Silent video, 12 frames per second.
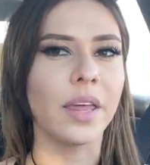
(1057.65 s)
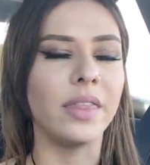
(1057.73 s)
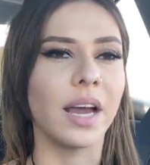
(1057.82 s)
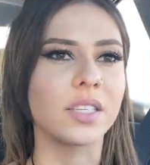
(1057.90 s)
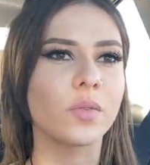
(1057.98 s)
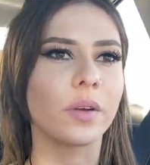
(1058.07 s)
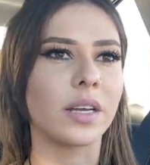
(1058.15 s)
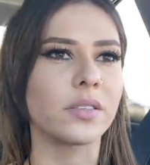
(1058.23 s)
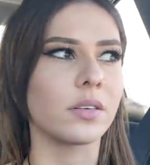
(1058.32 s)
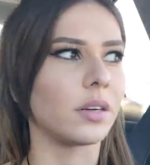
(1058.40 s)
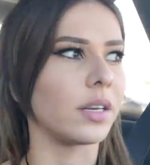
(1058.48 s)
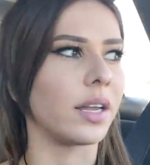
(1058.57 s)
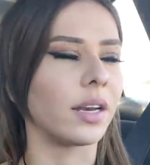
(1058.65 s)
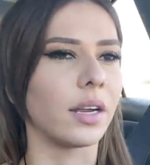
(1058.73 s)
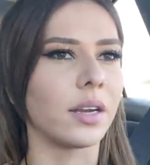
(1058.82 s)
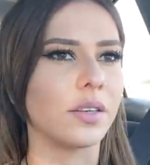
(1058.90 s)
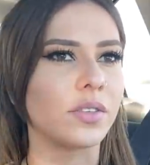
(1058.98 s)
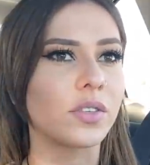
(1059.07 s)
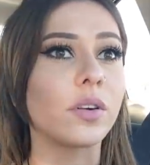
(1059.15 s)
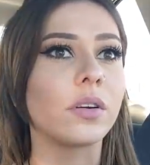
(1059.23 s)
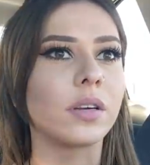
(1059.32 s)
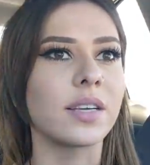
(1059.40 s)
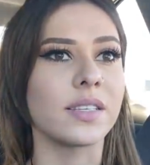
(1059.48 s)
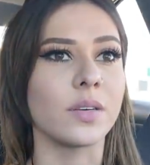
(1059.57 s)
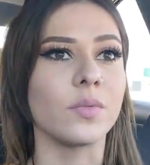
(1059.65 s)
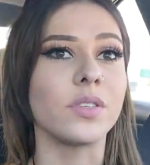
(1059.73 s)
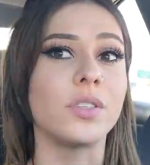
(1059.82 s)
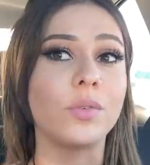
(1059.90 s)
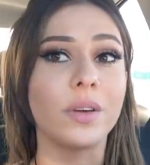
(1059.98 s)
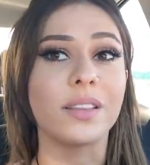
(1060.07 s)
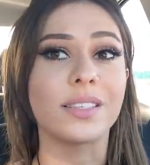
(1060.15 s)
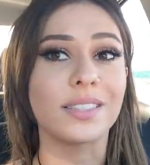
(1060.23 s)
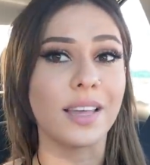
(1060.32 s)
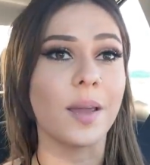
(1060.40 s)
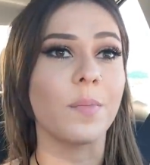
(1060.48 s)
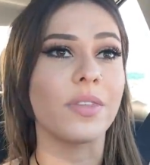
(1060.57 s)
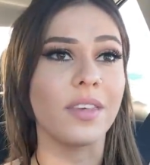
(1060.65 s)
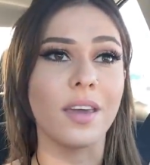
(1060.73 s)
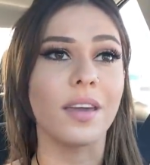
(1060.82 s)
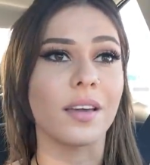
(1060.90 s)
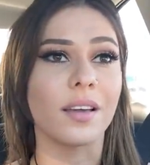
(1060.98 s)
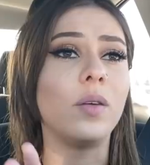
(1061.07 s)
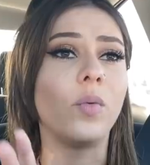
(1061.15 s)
And that's when I started getting concerned because it was doing the same thing.